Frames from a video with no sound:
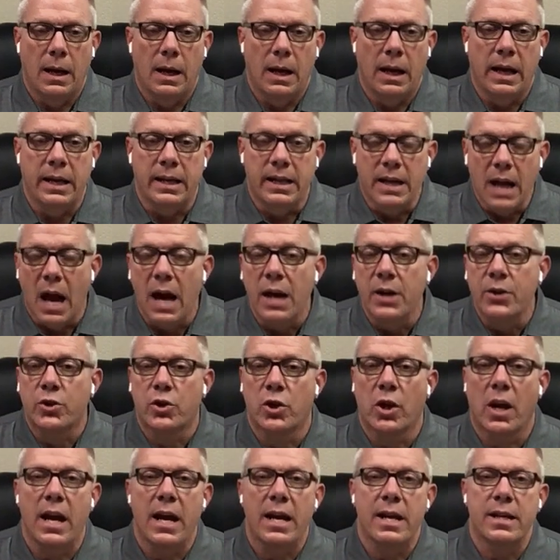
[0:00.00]
a
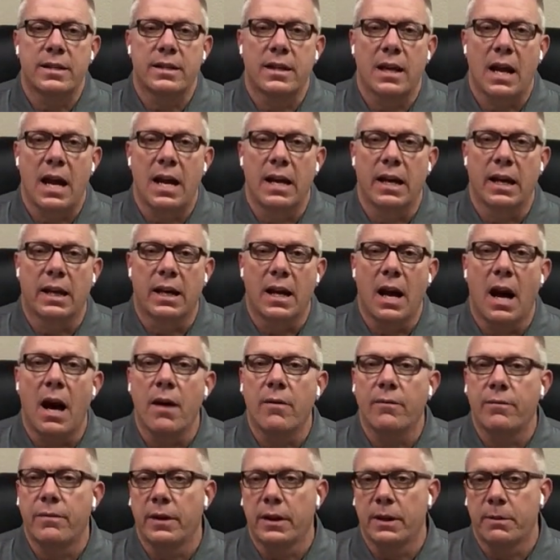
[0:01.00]
contrast and a
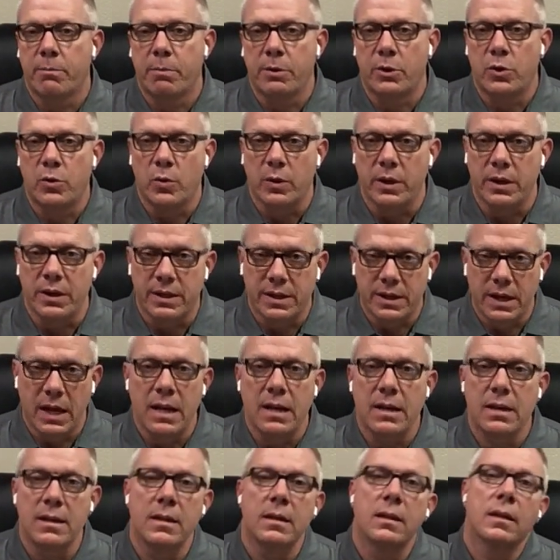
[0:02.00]
conflict between
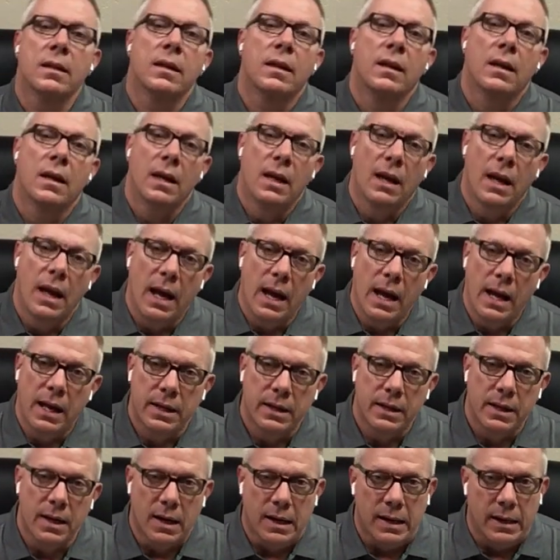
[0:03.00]
Satan
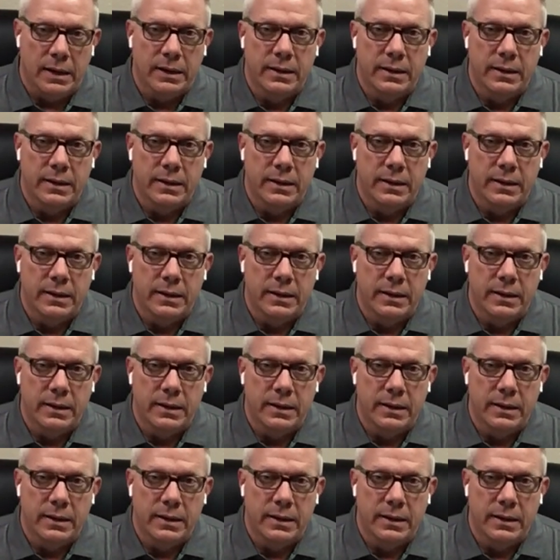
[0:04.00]
and God.